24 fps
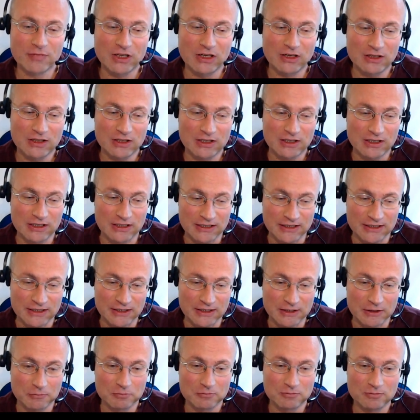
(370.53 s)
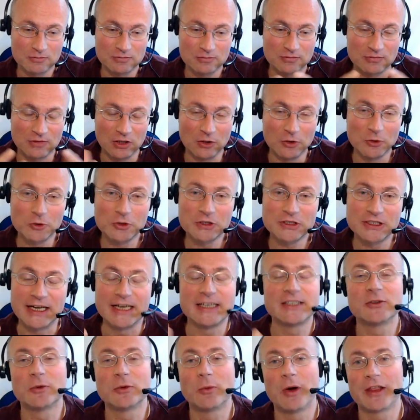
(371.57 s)
he looked
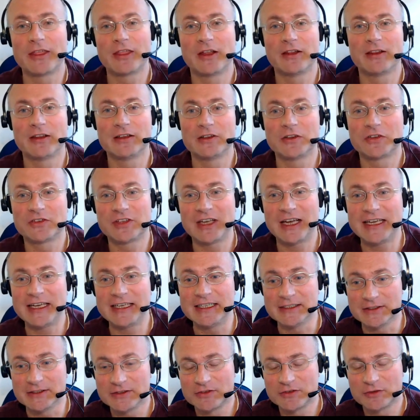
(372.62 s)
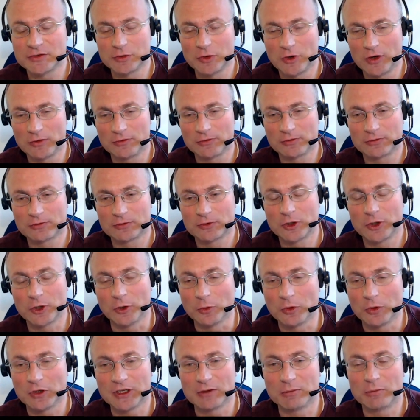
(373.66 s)
at whether the sales of
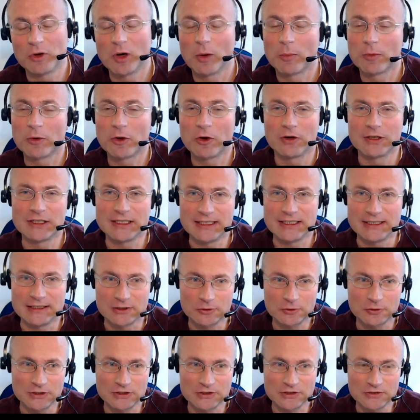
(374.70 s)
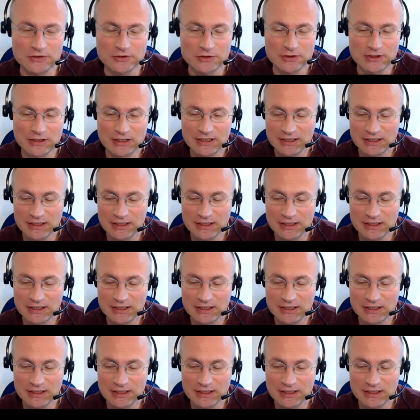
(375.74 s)
Coke and popcorn increased.